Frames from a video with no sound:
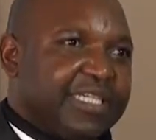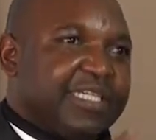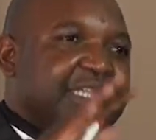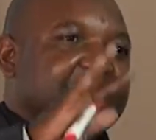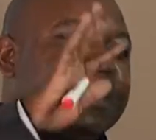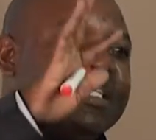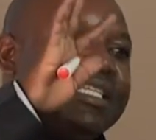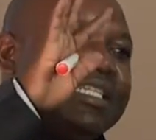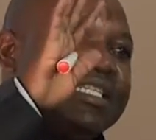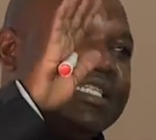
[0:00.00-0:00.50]

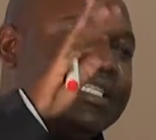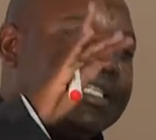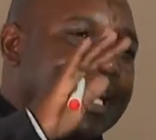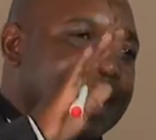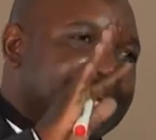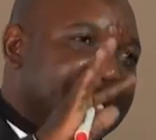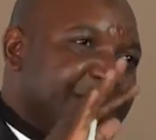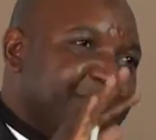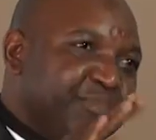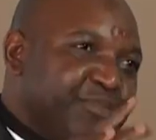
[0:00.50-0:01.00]
Then
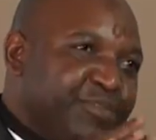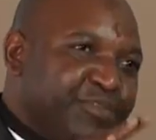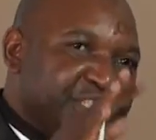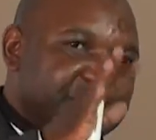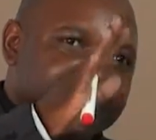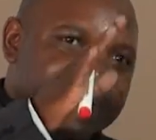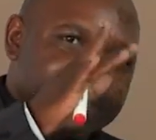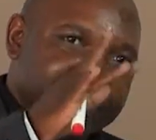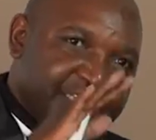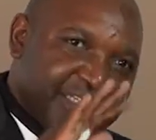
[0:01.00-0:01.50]
drug
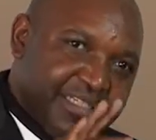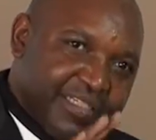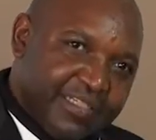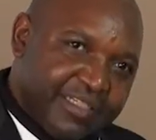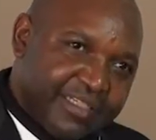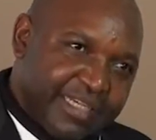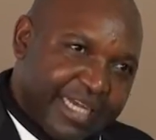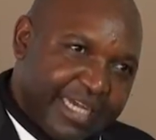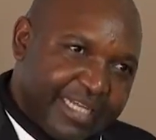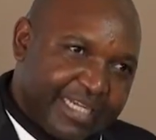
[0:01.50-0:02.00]
abuse,
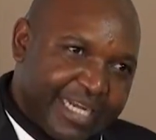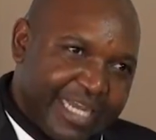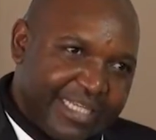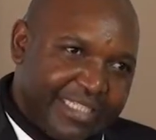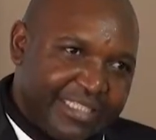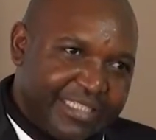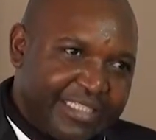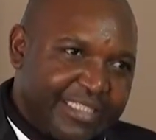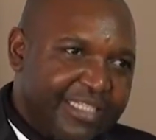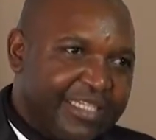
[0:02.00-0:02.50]
I
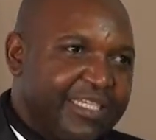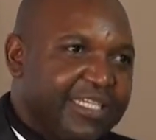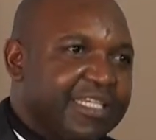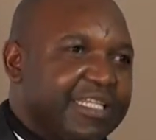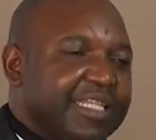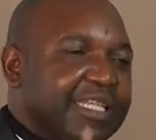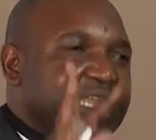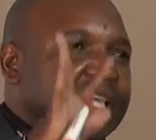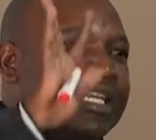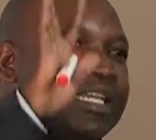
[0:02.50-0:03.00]
write.
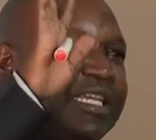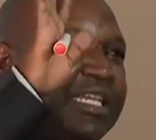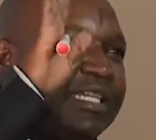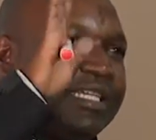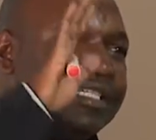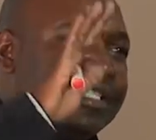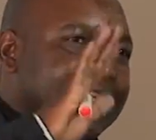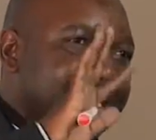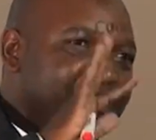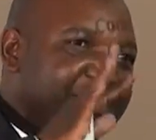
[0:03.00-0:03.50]
Then
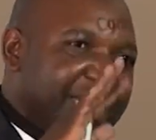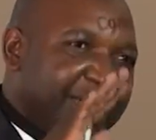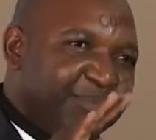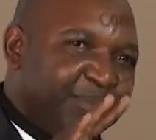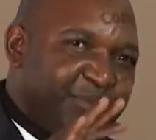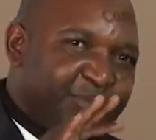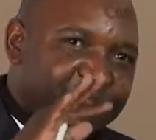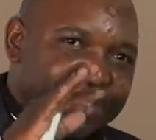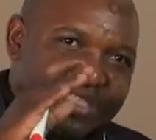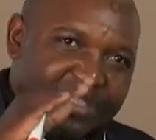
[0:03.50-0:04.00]
child
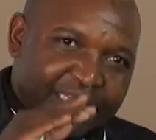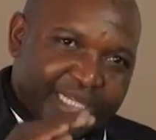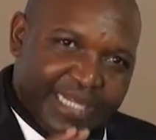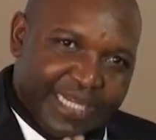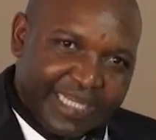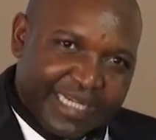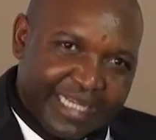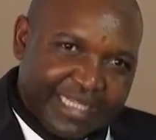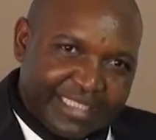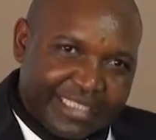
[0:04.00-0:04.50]
abuse,
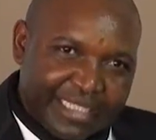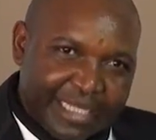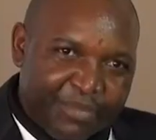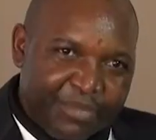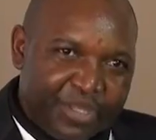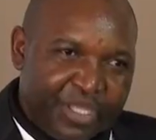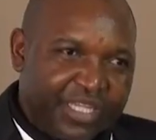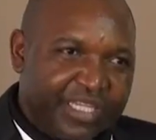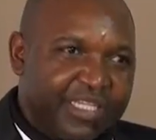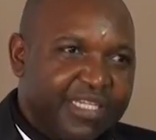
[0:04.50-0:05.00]
I write
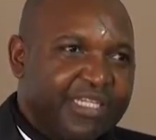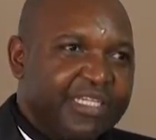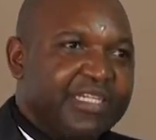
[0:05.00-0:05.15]
something.